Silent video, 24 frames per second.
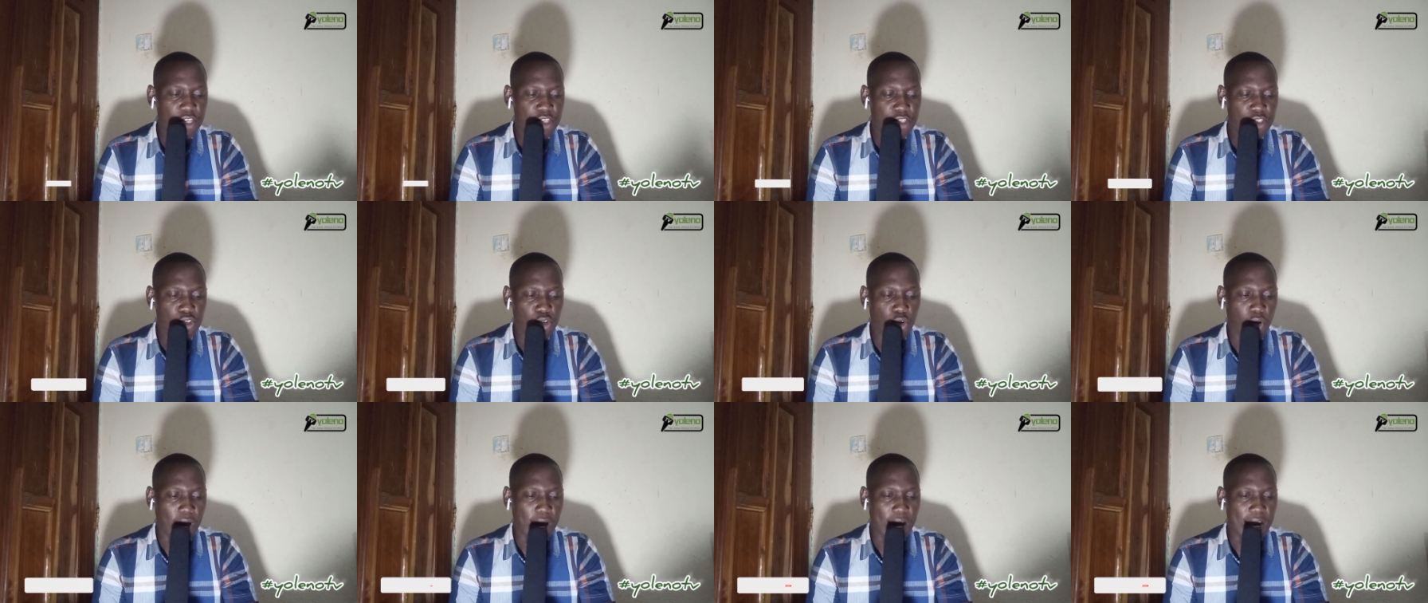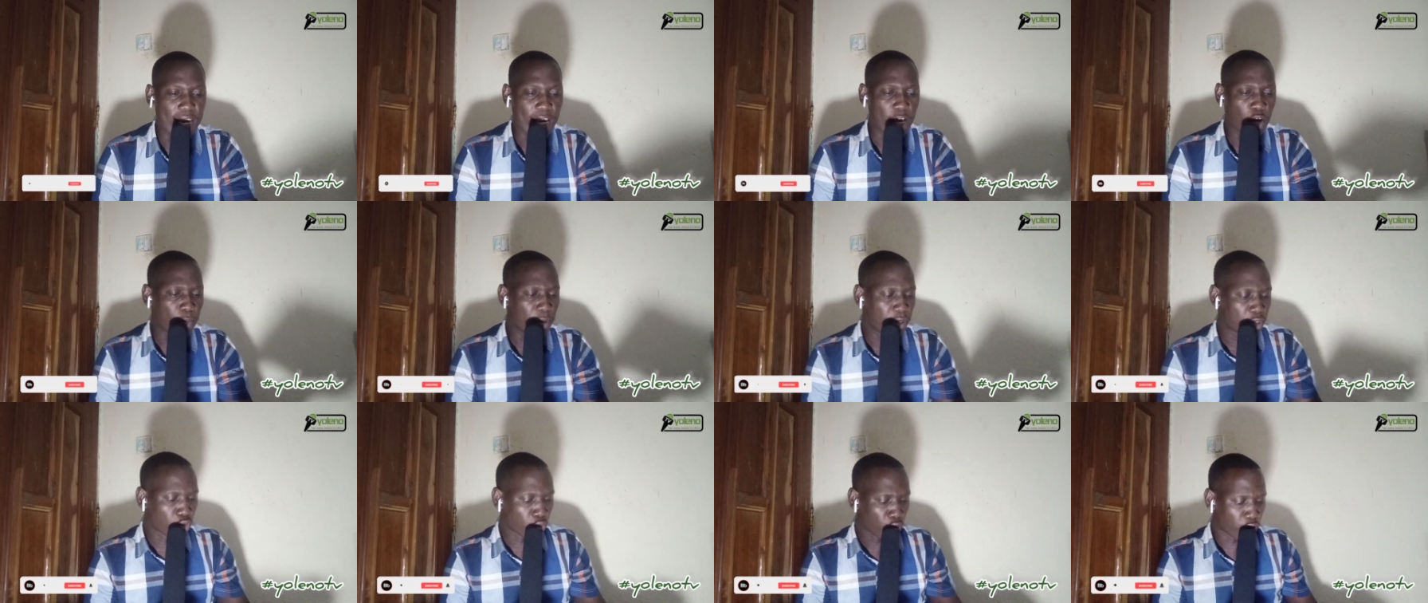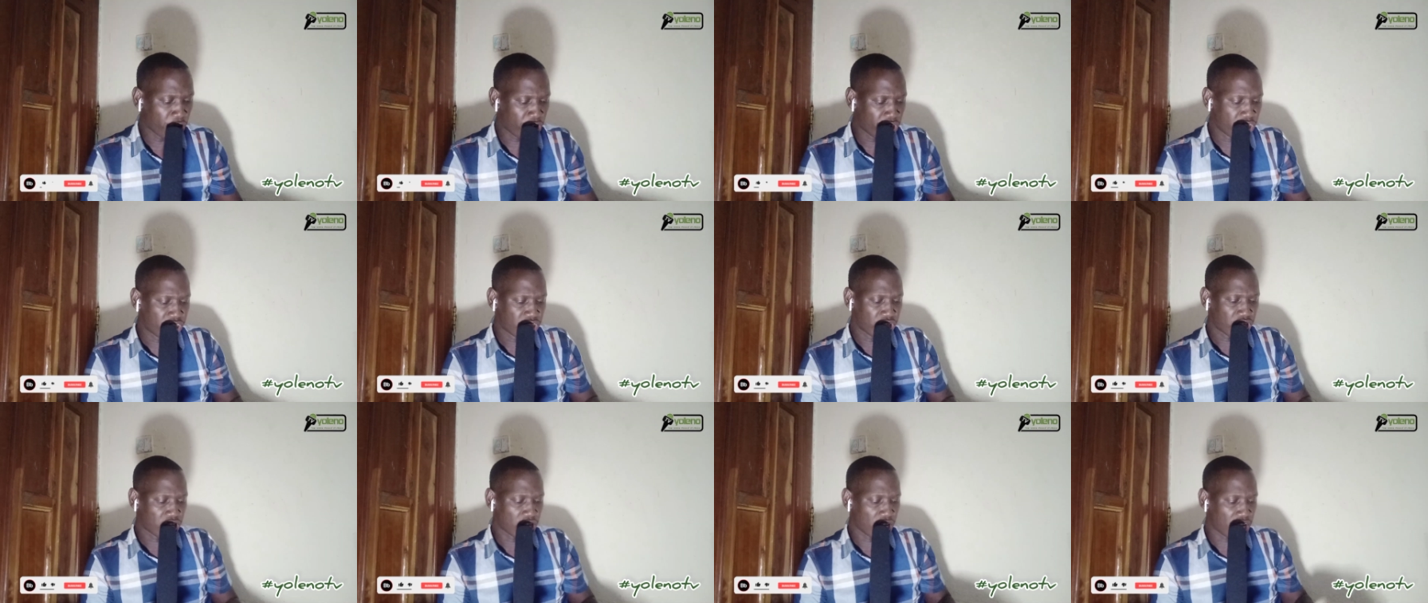So allow me to read
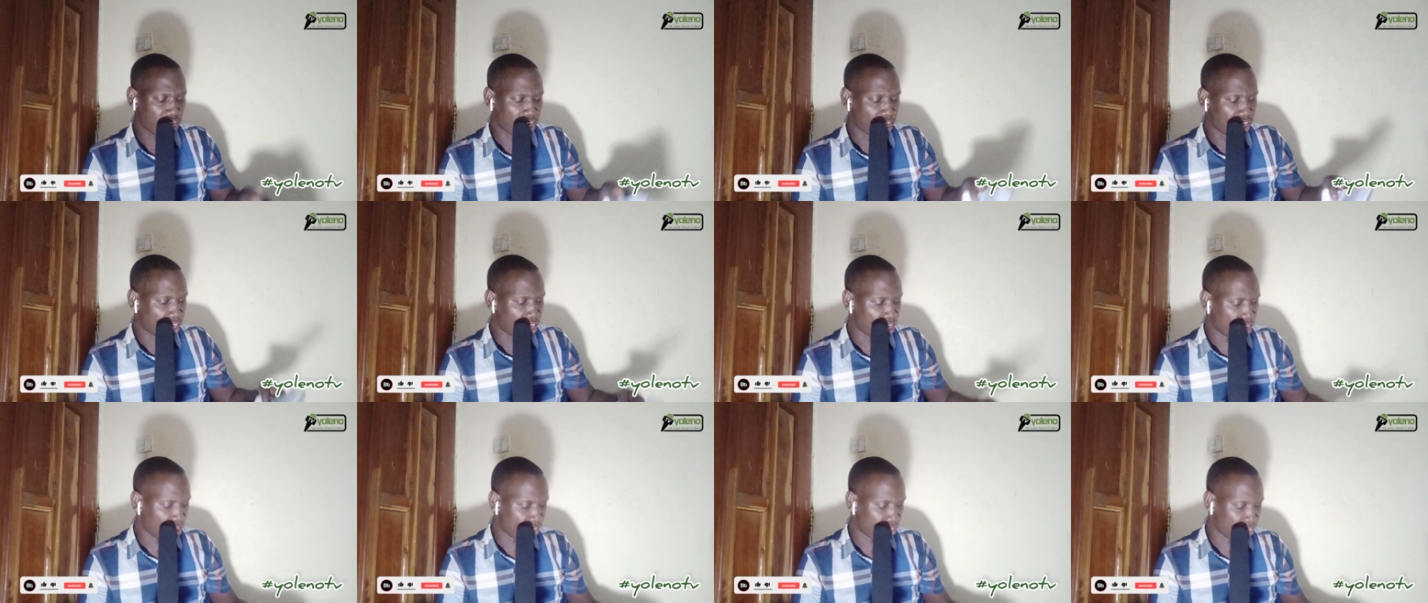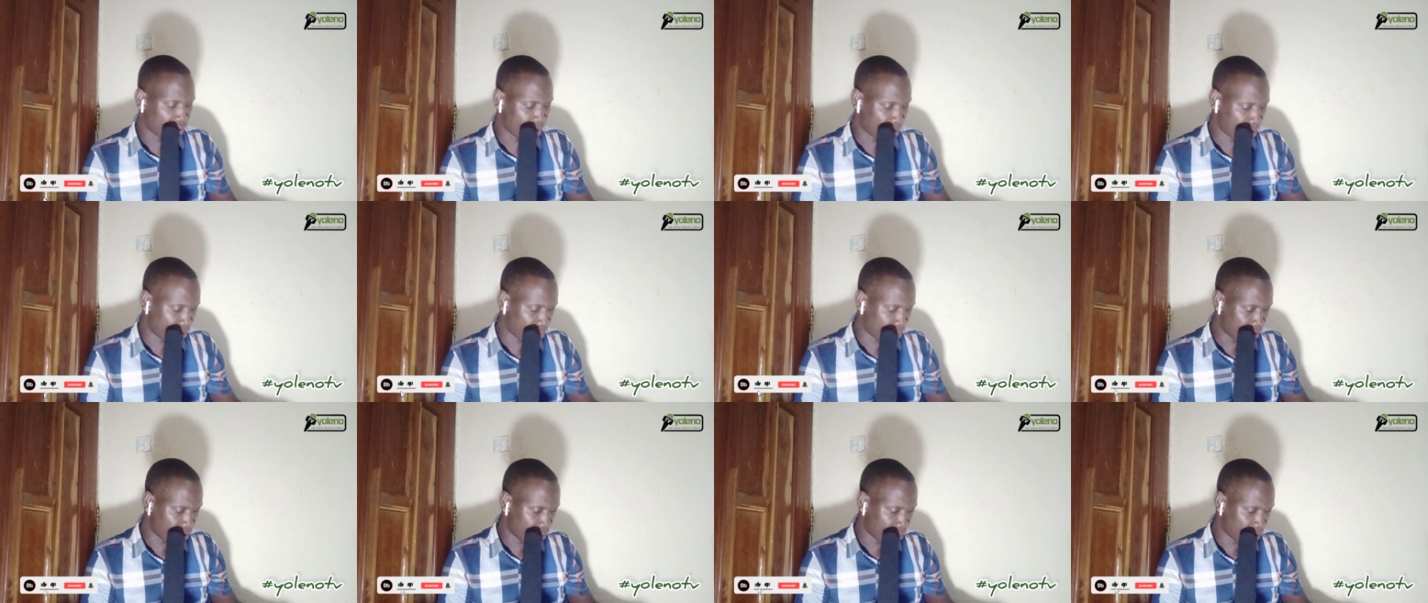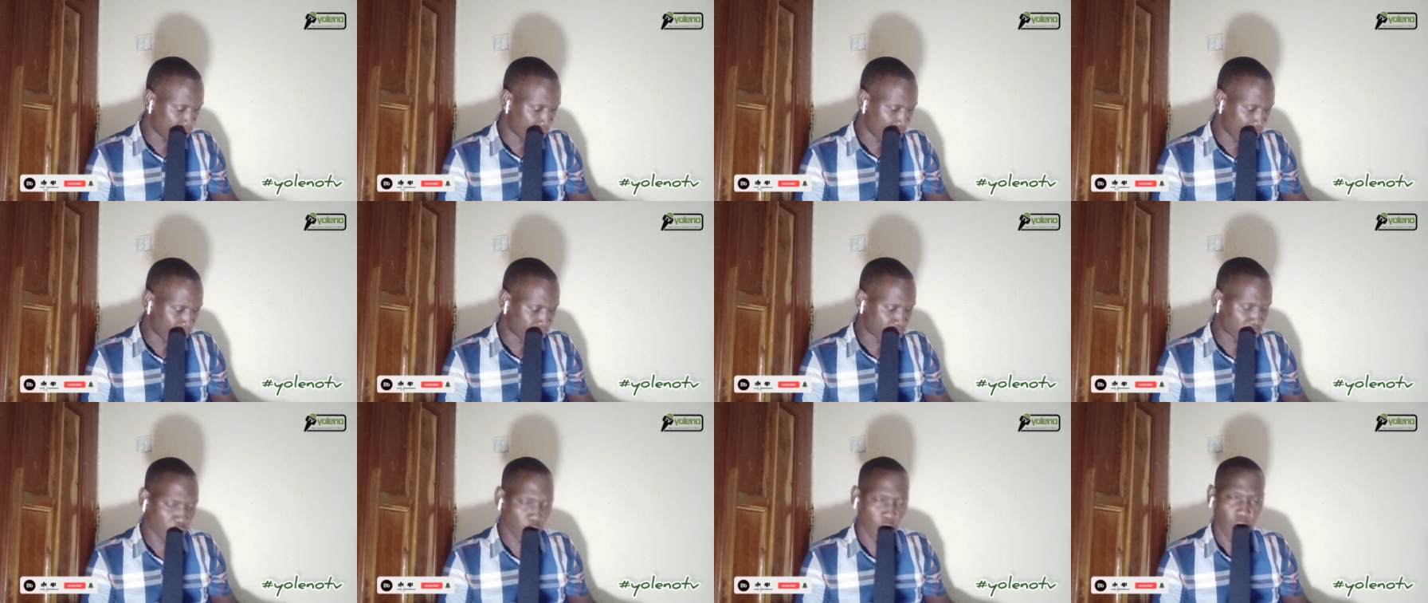uh, the, the, the,
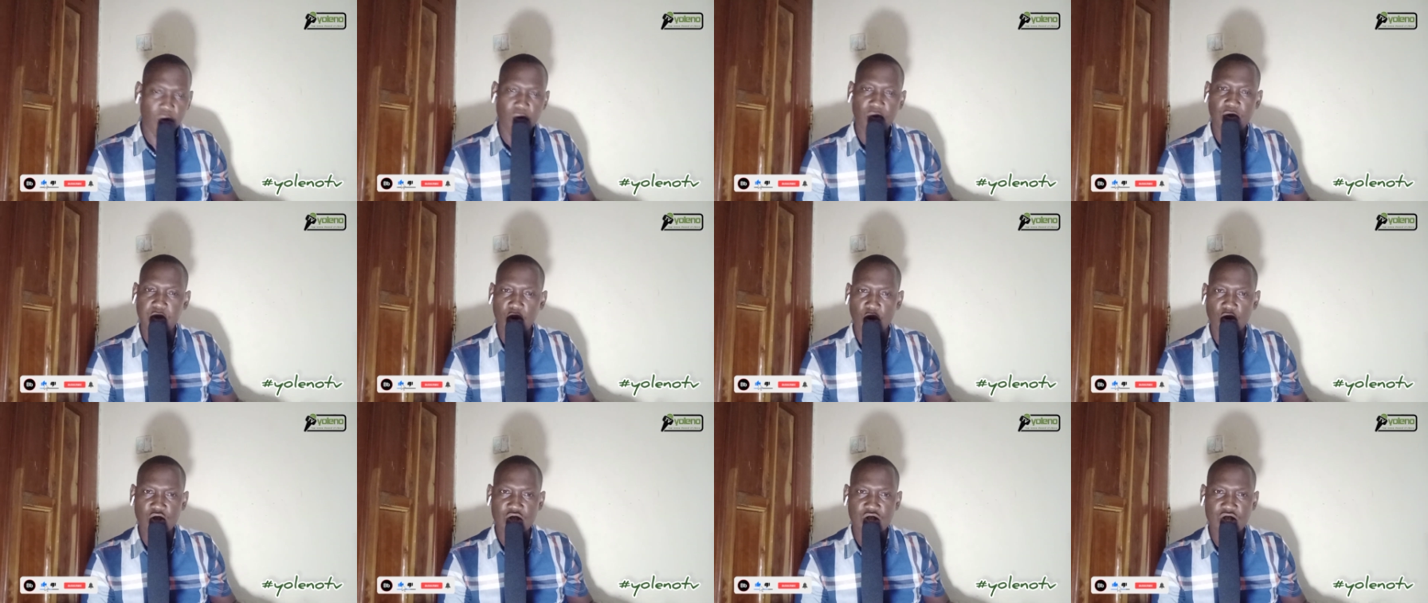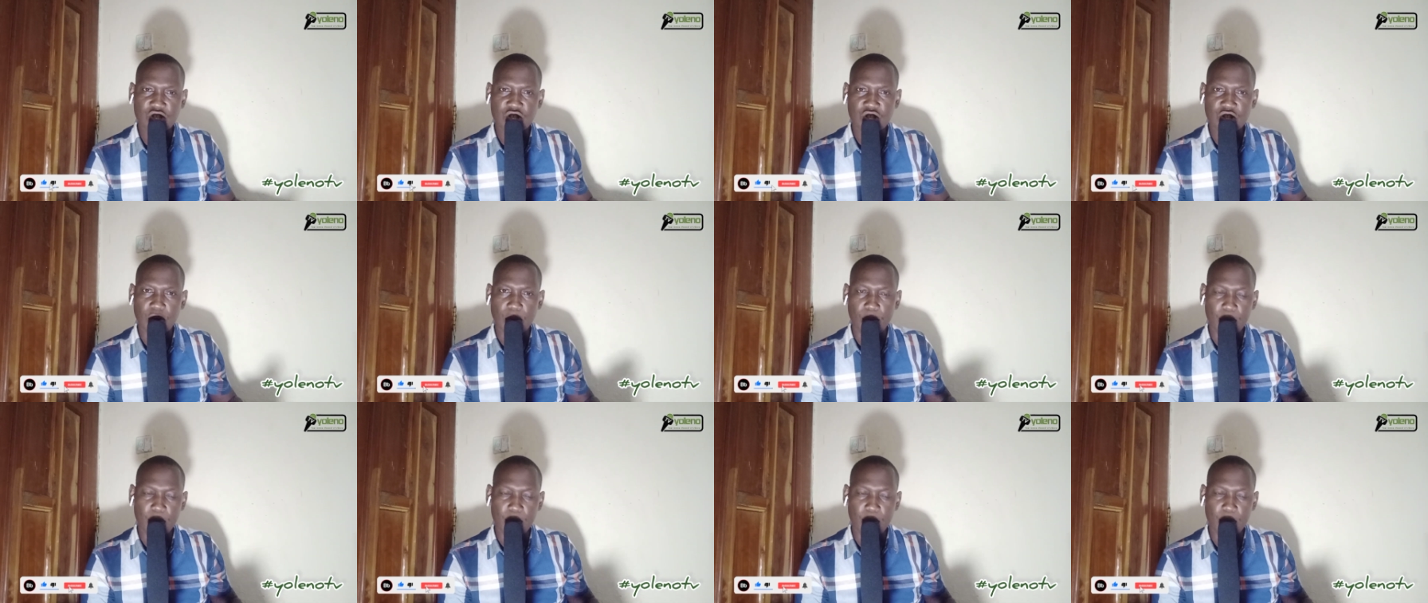names of those